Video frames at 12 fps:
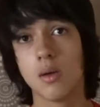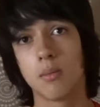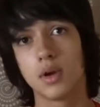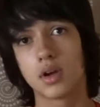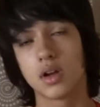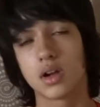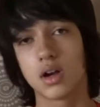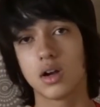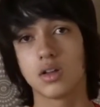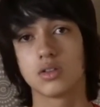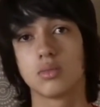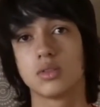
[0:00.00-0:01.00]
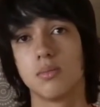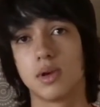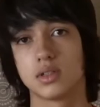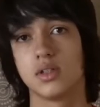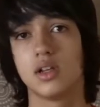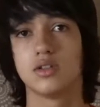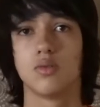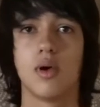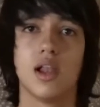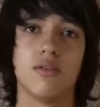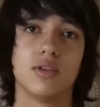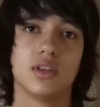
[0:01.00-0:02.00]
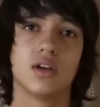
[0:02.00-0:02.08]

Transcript: but you're going to cut down some of your muscle as well with